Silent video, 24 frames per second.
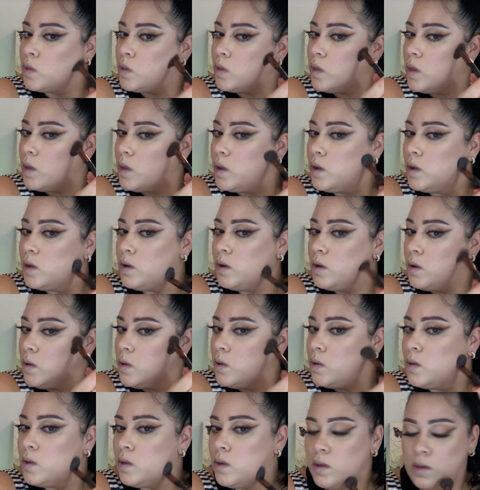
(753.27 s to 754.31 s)
Then,
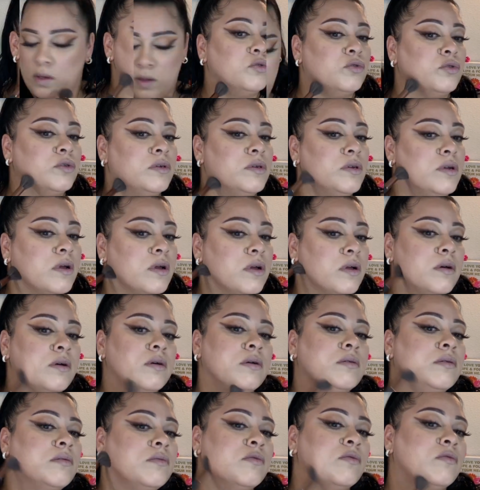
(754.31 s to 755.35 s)
so your neck,
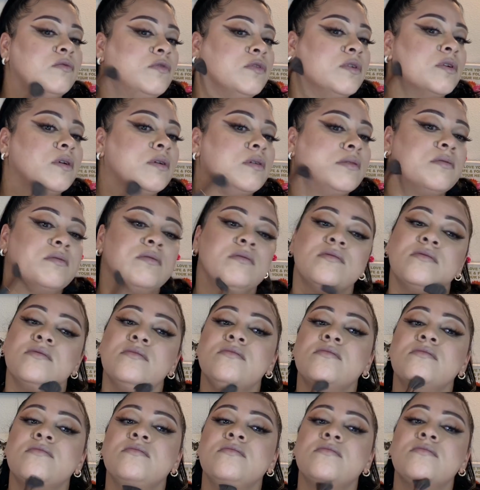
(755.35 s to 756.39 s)
don't forget
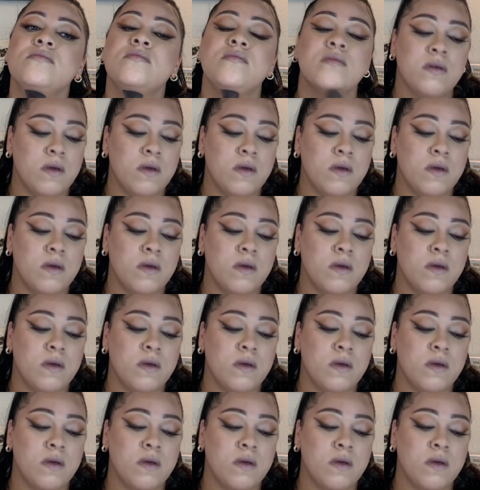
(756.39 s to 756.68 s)
this.